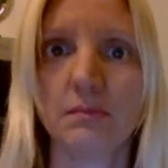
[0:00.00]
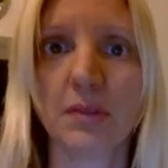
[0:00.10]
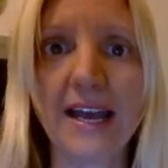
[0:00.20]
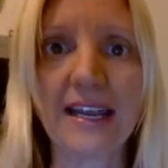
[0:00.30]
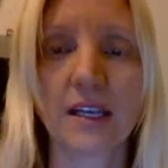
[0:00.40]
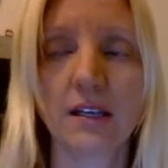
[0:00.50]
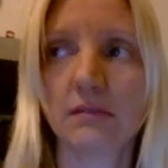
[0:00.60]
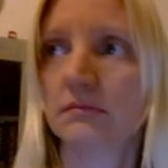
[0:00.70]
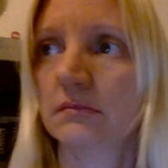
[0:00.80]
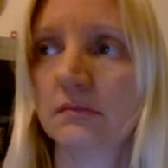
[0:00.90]
blank,
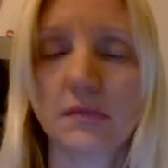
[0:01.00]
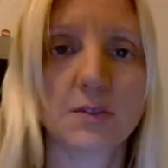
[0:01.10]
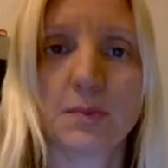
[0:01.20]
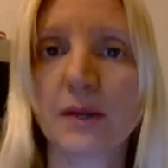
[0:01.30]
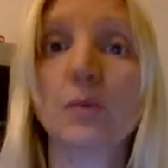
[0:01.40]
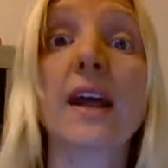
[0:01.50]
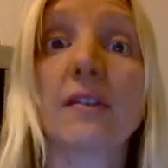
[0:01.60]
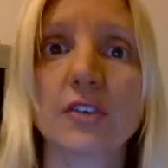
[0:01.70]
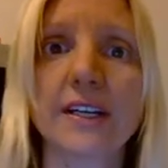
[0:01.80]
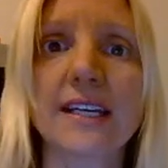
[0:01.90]
explain
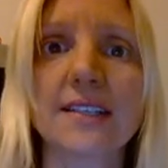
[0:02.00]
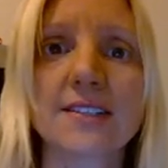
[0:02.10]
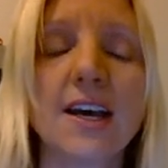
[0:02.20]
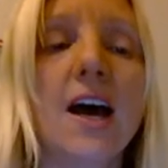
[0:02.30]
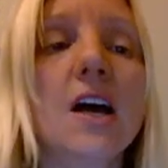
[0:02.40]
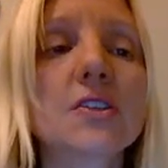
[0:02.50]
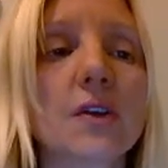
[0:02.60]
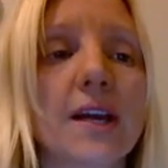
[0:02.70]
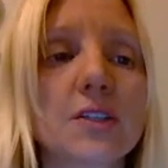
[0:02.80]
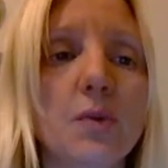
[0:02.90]
whatever it is.
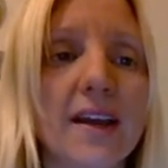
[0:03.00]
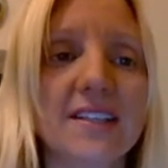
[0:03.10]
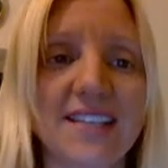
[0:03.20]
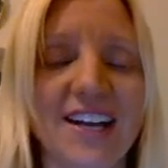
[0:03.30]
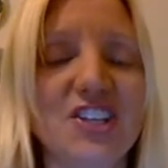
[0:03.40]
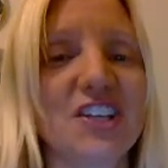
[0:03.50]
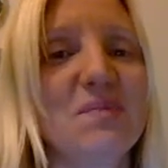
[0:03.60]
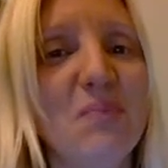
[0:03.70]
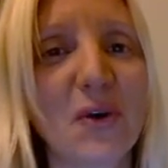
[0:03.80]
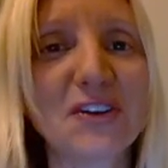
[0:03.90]
So that's why it's actually
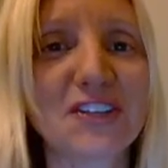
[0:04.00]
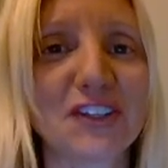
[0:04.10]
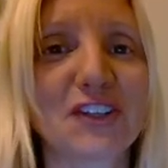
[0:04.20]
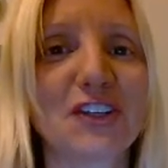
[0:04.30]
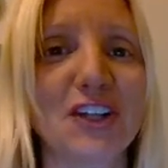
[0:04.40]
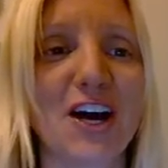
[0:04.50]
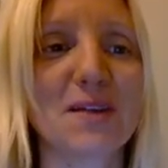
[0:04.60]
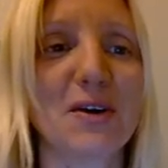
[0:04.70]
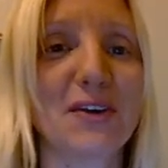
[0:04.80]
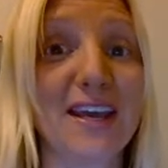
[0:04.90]
important to learn a lot
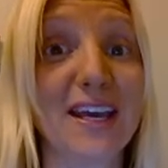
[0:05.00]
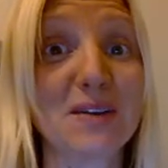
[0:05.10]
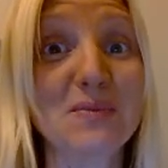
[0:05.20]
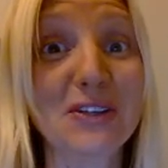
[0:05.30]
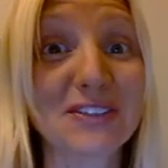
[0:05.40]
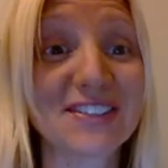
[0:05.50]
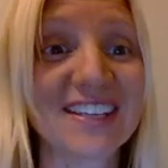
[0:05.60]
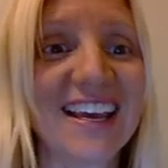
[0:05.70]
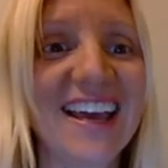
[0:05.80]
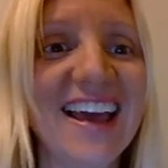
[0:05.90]
about animals.
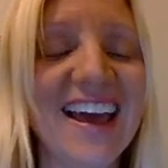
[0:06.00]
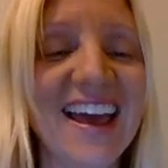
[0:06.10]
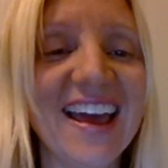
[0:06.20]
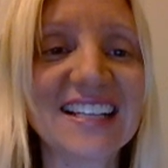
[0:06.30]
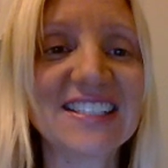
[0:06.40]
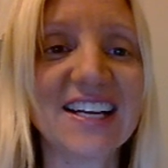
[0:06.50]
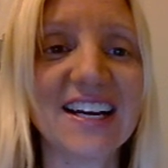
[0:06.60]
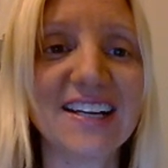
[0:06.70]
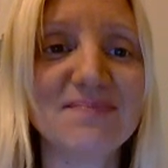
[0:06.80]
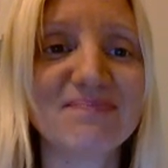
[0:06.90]
And
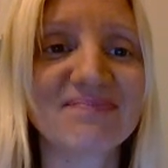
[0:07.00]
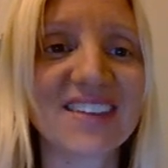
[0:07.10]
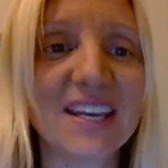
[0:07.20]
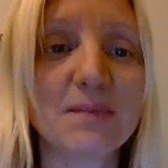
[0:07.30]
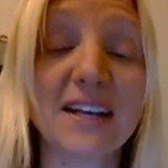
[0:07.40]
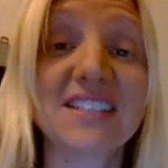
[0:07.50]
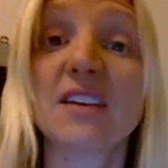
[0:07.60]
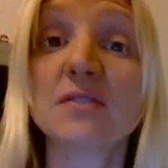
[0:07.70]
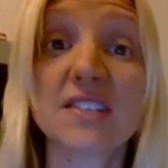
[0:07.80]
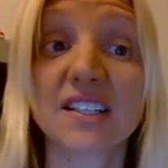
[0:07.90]
it might
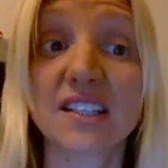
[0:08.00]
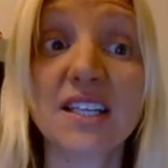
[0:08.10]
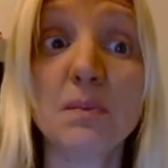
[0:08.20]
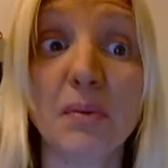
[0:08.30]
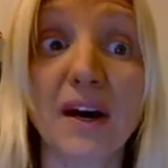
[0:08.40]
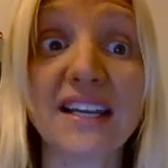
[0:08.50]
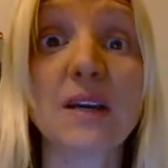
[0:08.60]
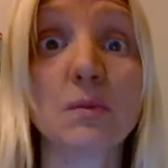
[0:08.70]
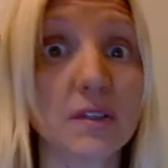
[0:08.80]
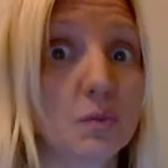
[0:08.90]
sound silly, but
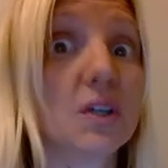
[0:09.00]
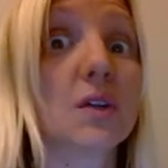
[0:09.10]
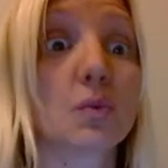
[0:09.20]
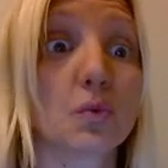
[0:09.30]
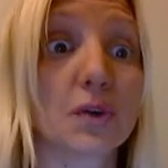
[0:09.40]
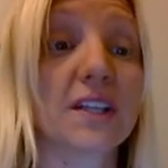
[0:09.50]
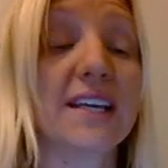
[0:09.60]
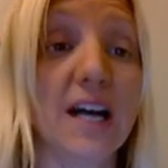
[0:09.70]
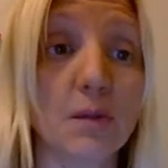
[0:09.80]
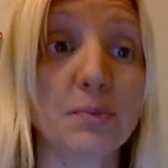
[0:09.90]
it will really
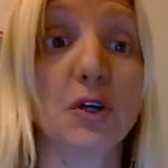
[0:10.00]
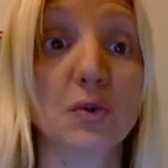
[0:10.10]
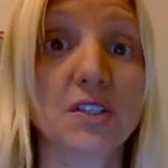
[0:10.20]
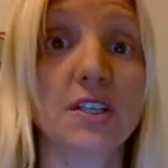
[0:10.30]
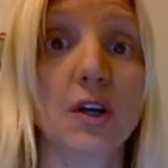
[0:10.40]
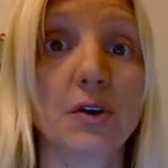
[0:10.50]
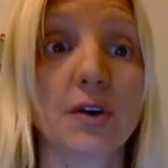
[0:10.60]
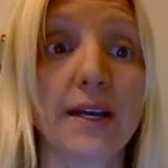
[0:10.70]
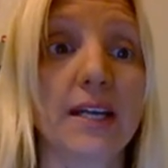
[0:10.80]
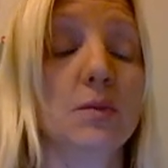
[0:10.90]
help you to know
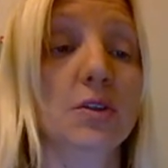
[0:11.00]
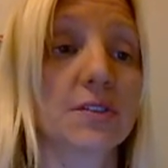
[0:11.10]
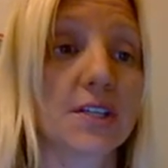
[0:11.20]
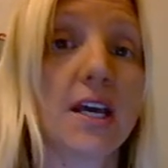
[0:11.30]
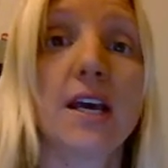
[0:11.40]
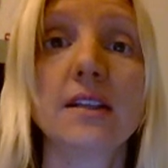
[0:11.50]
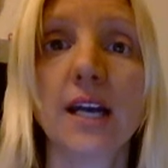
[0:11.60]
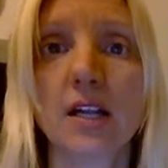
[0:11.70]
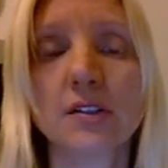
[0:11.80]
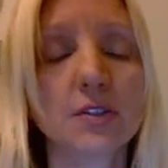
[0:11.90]
your animals.
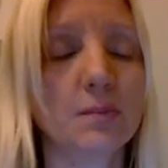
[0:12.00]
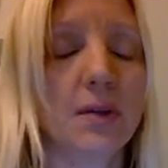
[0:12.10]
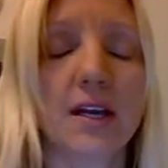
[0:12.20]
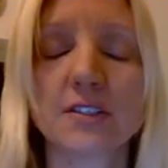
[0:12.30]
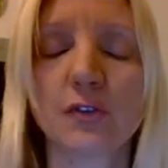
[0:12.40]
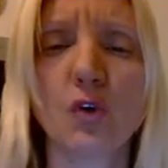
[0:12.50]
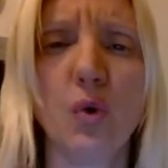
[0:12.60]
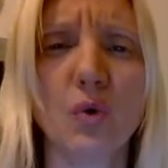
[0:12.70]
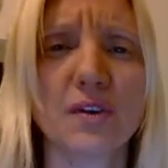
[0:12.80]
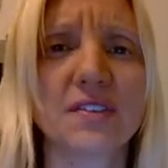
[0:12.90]
That also applies, of
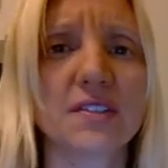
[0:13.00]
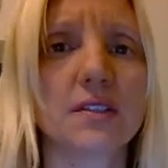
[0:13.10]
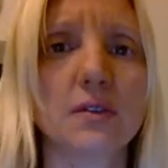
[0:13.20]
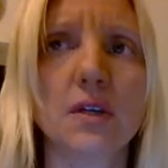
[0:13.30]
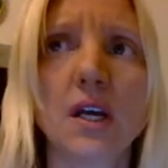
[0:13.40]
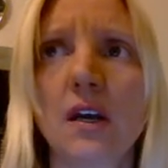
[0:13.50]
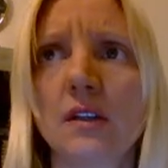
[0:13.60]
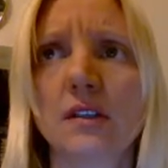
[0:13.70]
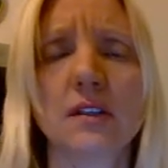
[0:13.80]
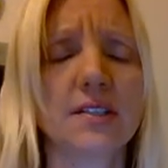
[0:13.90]
course, to
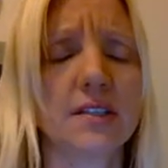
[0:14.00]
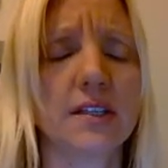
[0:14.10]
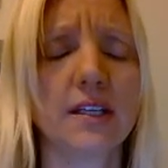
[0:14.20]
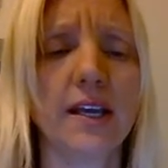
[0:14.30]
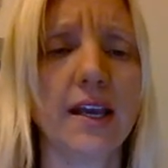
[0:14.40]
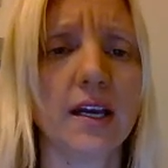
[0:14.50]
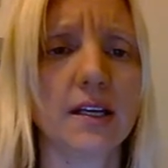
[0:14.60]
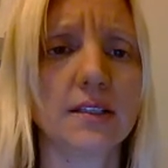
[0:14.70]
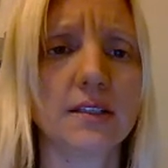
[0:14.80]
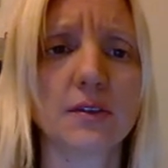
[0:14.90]
the listening
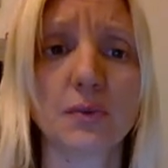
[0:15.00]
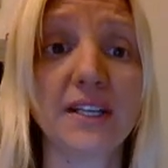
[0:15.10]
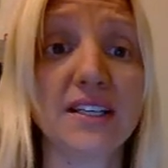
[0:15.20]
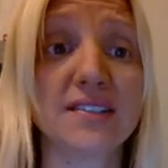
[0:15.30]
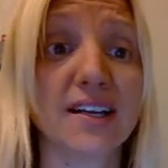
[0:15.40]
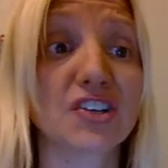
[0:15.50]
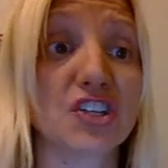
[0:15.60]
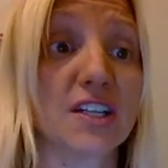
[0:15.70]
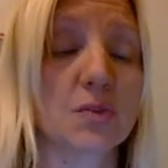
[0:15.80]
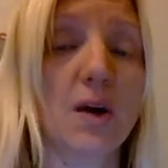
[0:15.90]
and the reading
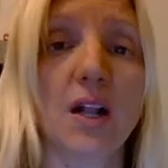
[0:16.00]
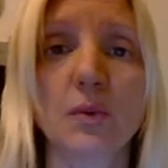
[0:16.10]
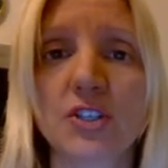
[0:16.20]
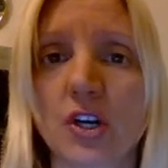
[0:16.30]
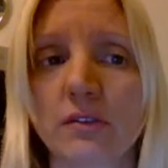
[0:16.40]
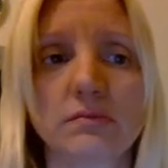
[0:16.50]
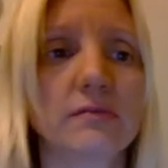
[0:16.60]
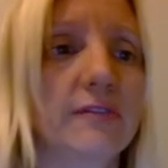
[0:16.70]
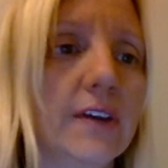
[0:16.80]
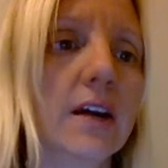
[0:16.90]
section as well, which are
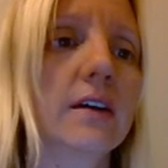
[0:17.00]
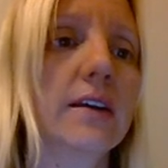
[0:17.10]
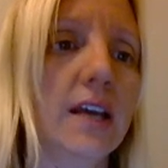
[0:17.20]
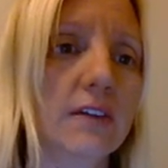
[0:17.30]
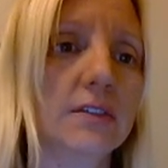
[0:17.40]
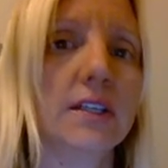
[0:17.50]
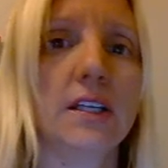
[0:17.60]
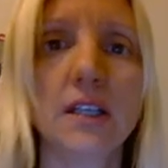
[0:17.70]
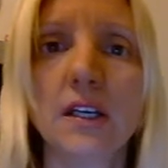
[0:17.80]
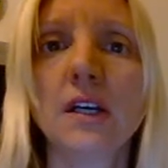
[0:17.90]
very
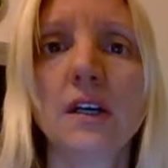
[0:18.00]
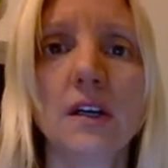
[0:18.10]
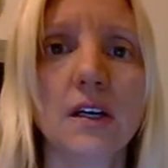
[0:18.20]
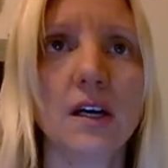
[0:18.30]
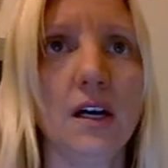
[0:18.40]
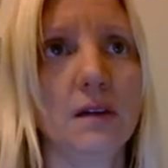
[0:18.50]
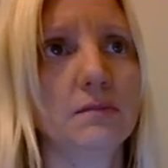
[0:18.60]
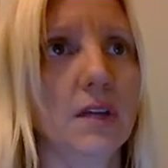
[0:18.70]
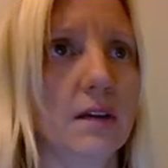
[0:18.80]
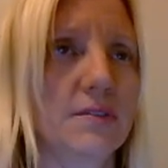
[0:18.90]
heavily
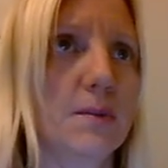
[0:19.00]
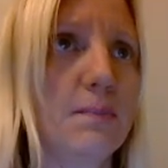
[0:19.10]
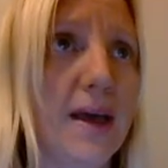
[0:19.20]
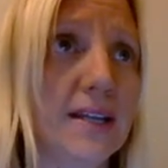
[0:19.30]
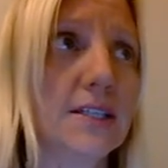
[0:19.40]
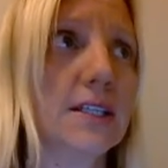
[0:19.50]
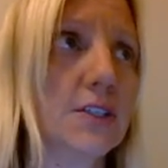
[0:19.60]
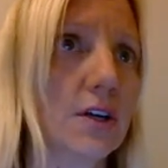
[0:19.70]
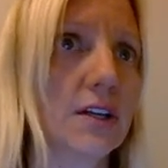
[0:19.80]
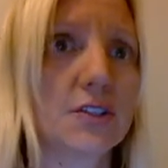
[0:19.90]

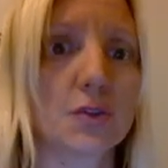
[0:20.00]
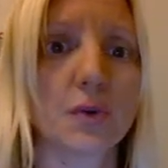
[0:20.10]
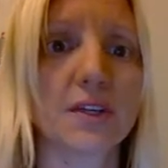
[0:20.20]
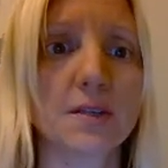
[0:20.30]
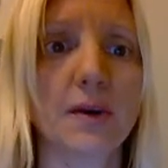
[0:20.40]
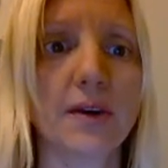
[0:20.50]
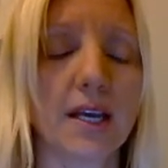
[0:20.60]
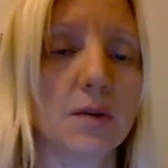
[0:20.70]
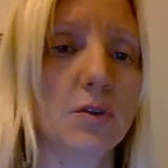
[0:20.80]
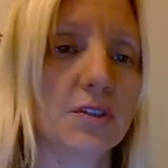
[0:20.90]
dependent on stories about
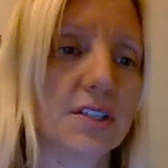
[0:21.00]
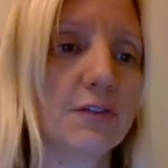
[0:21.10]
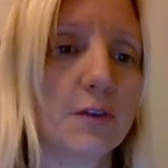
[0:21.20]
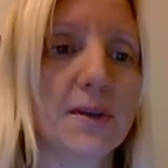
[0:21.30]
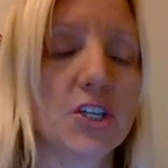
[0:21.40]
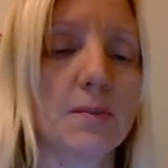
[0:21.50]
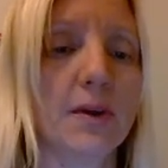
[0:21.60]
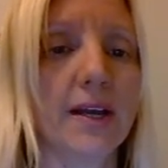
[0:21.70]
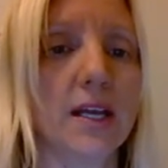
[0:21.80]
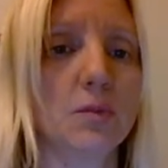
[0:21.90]
animals, information
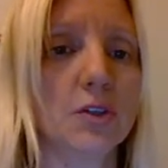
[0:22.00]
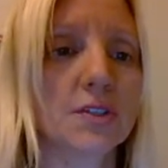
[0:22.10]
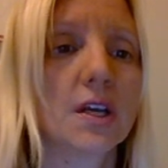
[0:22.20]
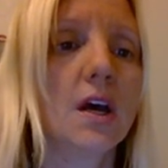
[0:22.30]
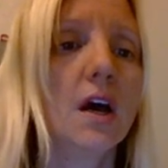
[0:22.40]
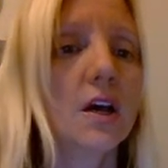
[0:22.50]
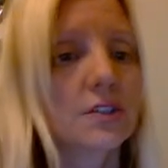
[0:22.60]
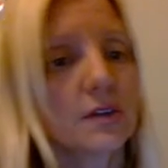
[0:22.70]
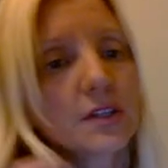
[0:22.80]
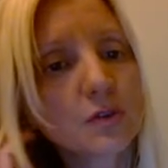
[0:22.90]
about animals.
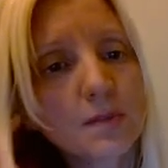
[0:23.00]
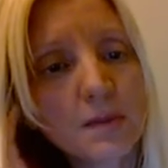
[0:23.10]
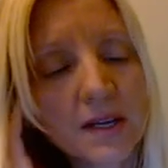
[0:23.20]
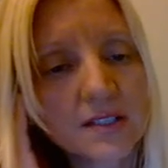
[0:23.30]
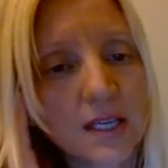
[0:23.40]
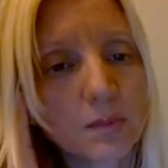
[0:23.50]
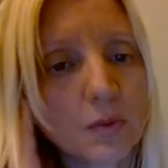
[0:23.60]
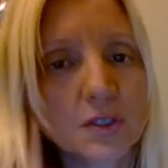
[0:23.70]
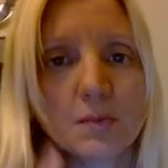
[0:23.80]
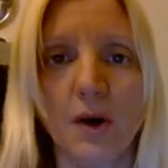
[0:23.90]
So this would be my sample
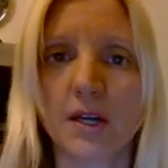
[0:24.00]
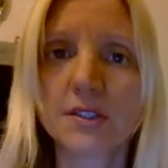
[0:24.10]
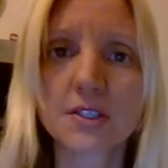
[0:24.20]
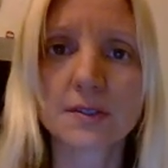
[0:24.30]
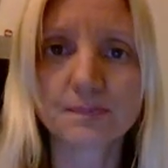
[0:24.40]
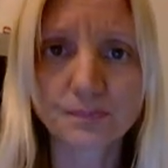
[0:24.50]
response.